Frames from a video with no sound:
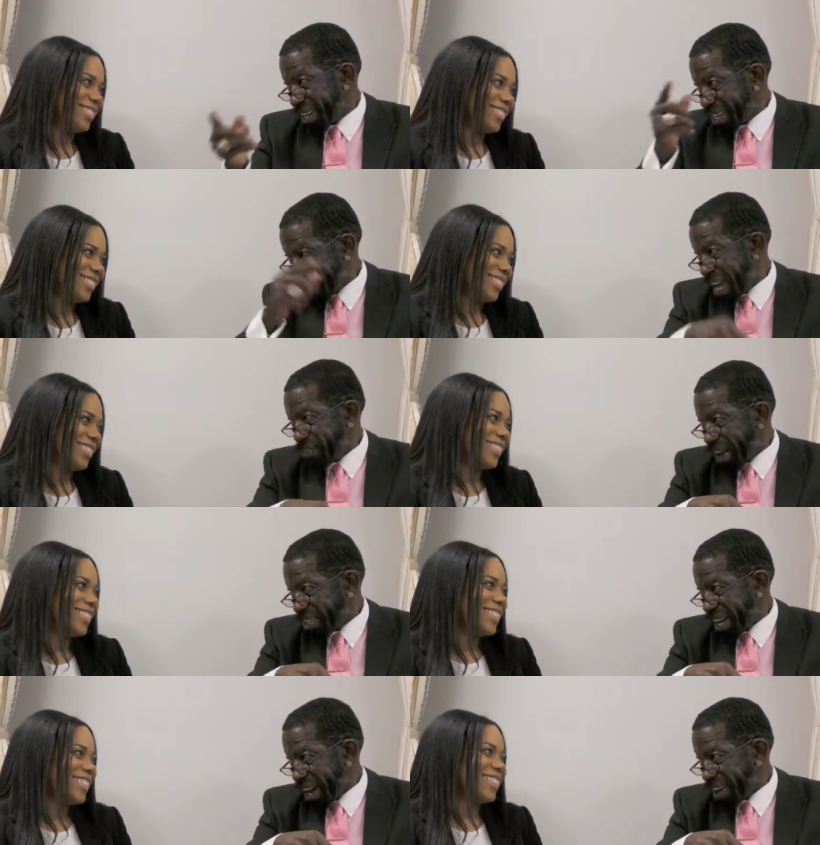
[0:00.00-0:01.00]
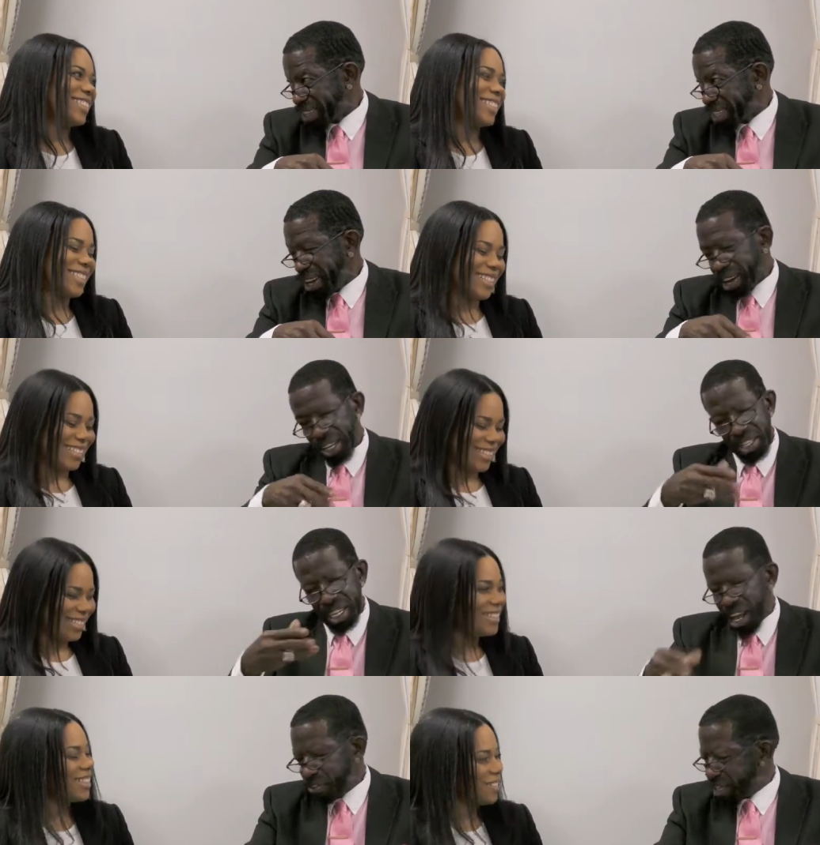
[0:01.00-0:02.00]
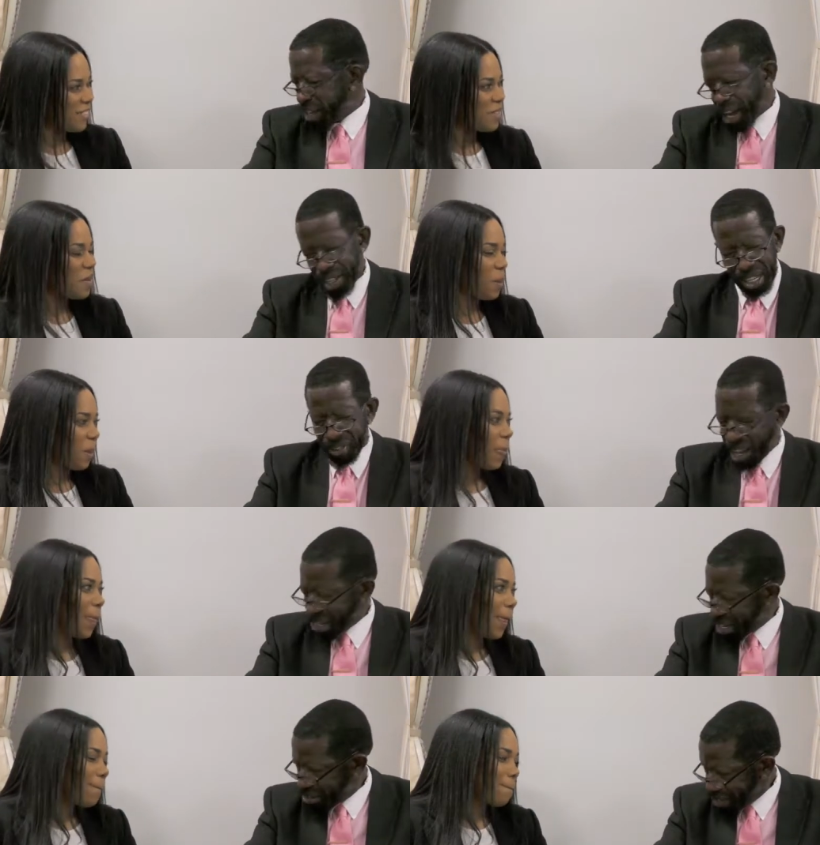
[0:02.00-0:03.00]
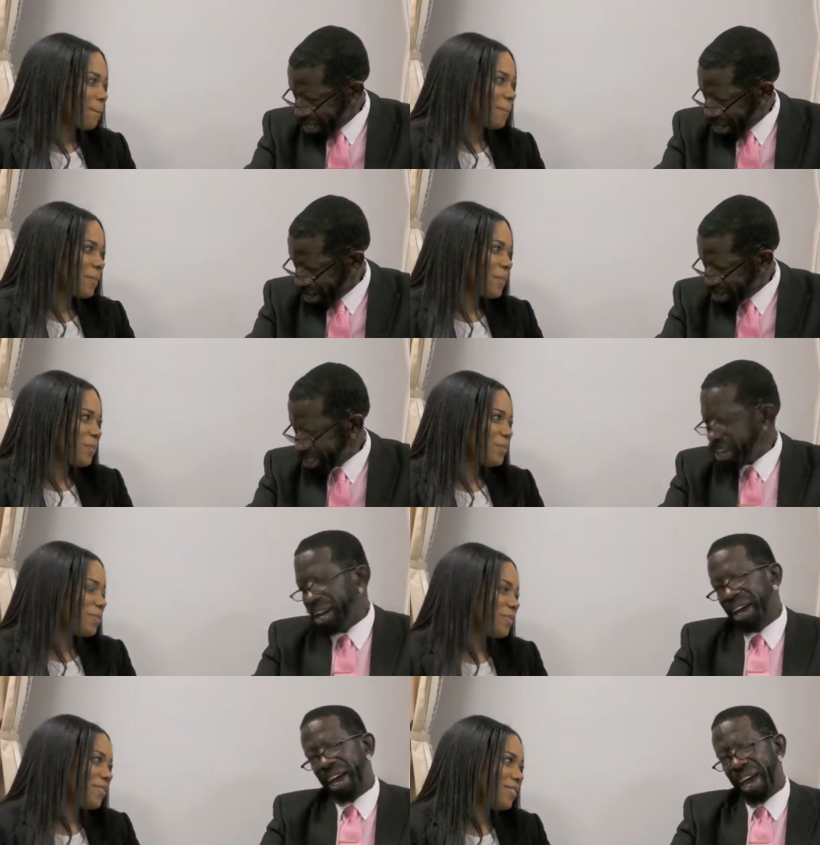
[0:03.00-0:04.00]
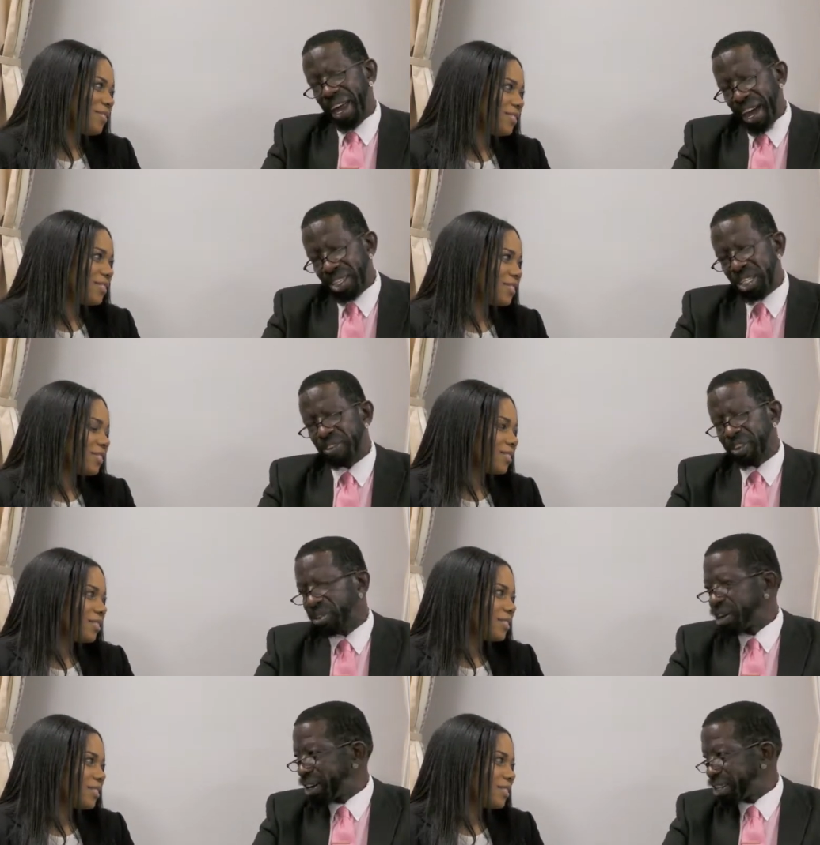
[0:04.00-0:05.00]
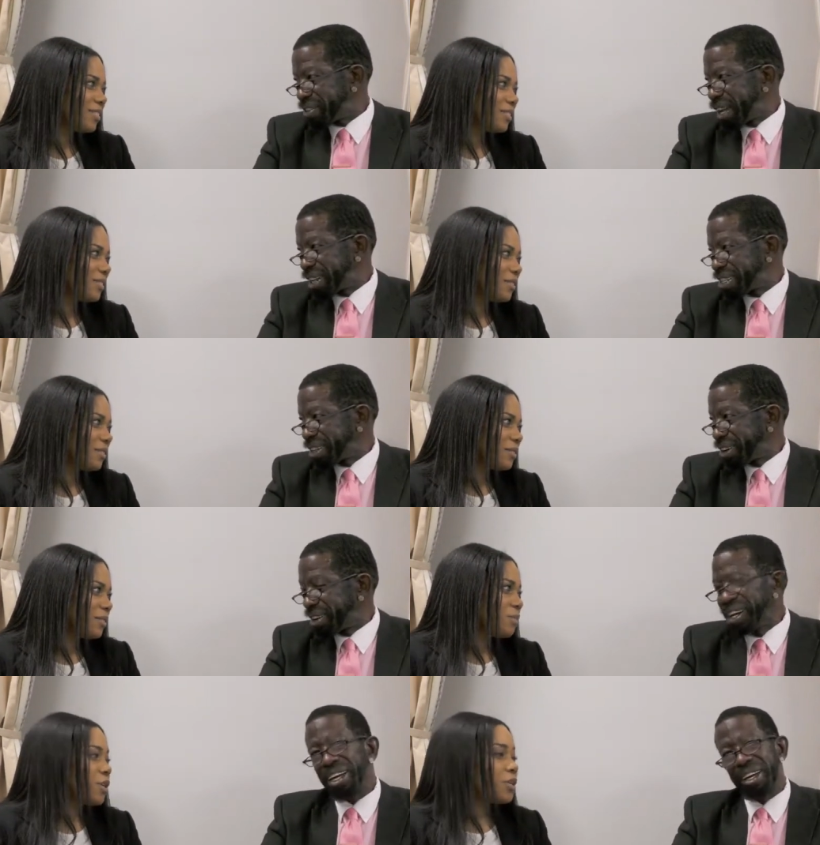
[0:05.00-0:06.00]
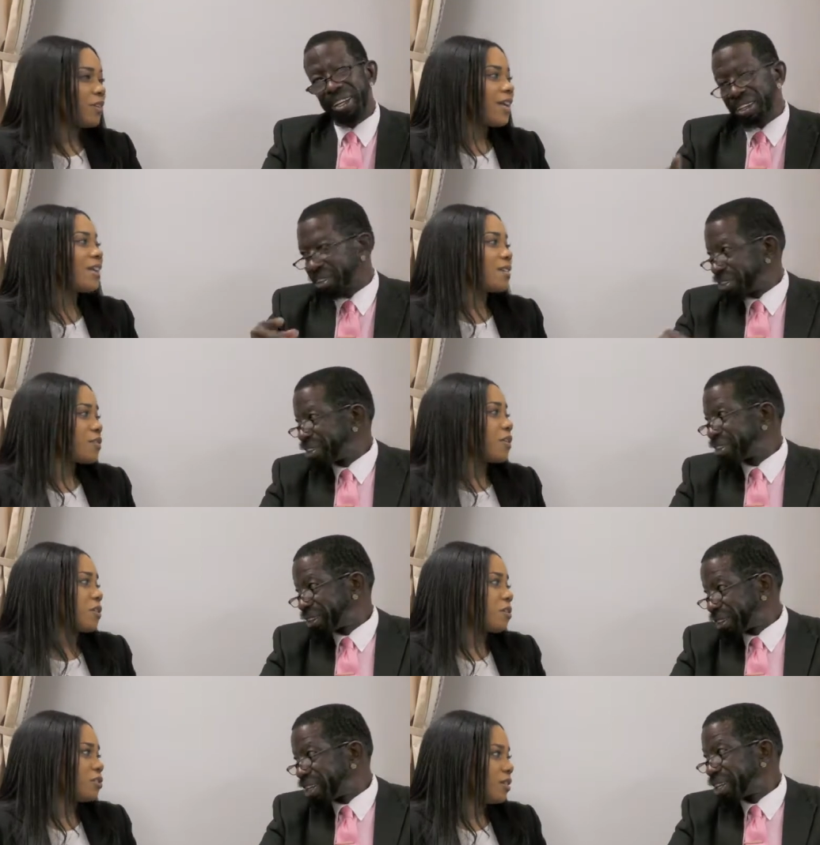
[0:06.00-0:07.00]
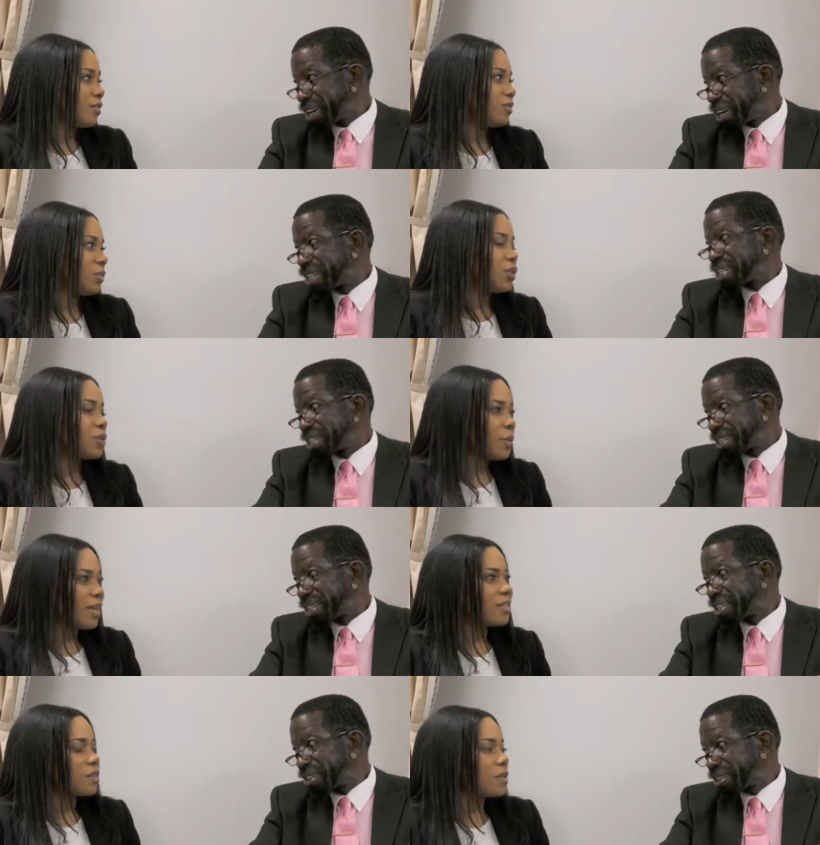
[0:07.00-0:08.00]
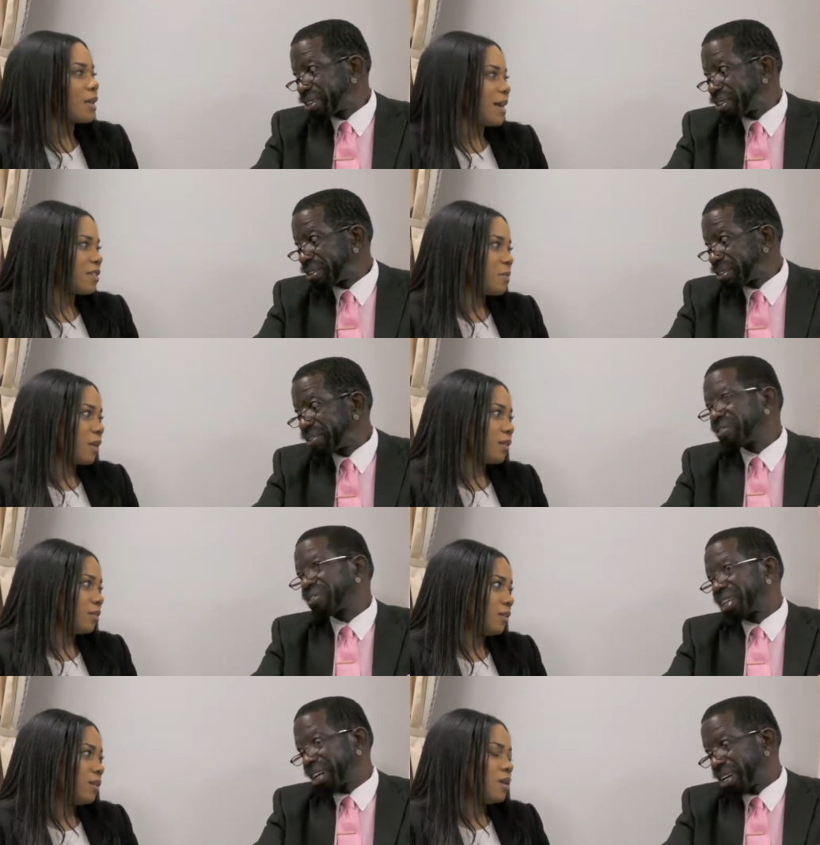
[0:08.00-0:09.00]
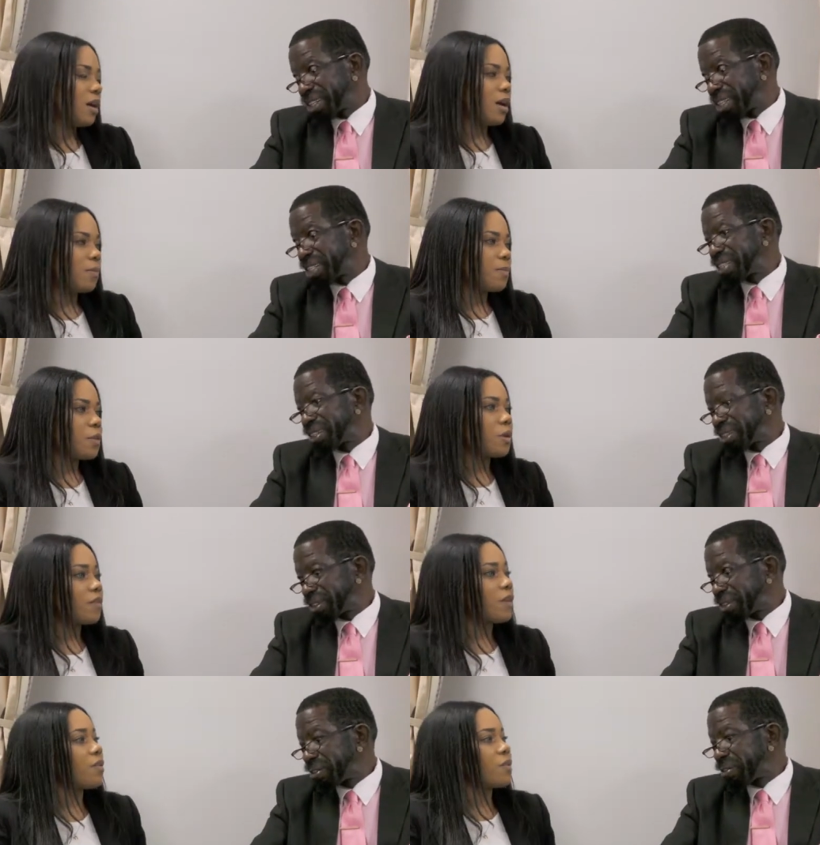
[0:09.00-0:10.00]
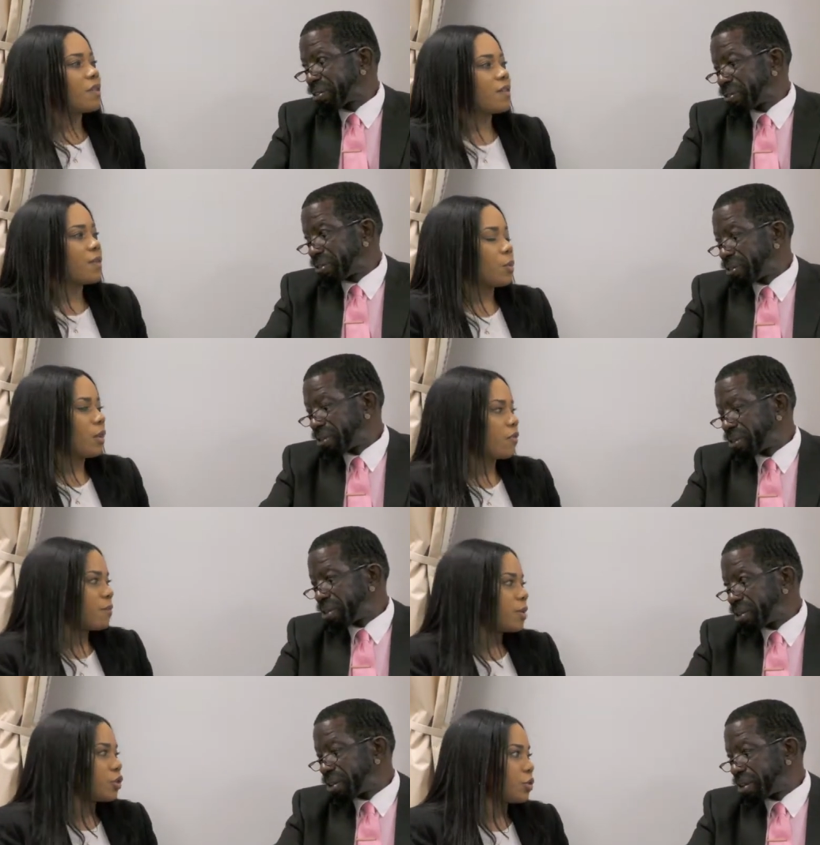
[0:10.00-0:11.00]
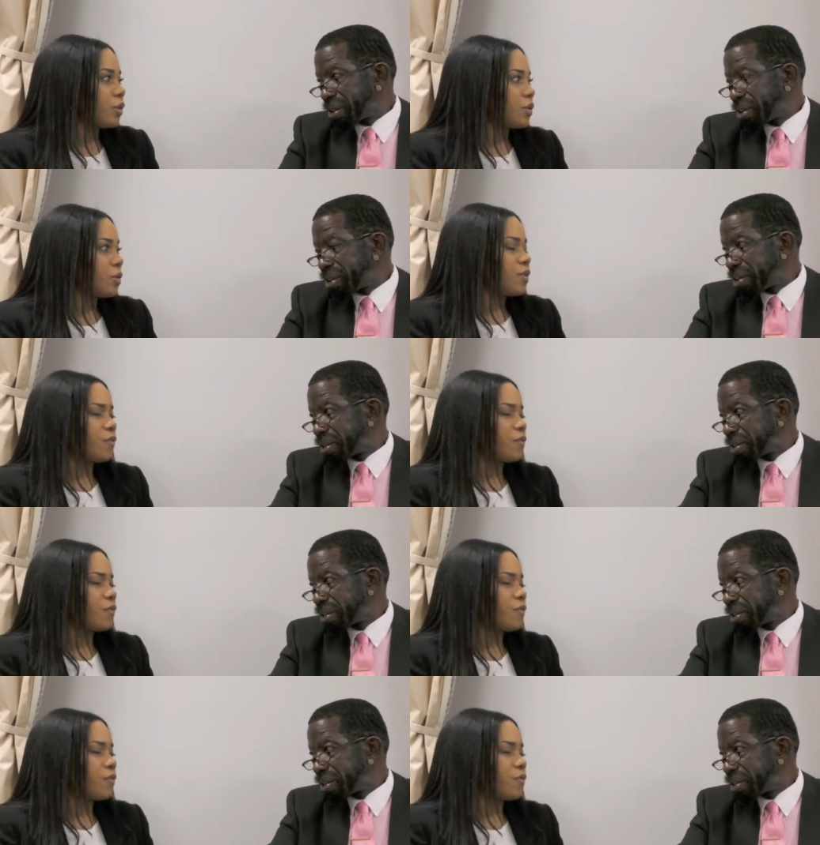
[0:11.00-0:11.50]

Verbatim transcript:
Speaker 1: came out the house. Uh-huh. And I said, I'm in the house. I'm not leaving the house. And I suffered because of that. So.
Speaker 2: But you're right, it is our culture. Yes. We do wait until the last minute. Yes. Um, so one of the other things that we've been sure to do is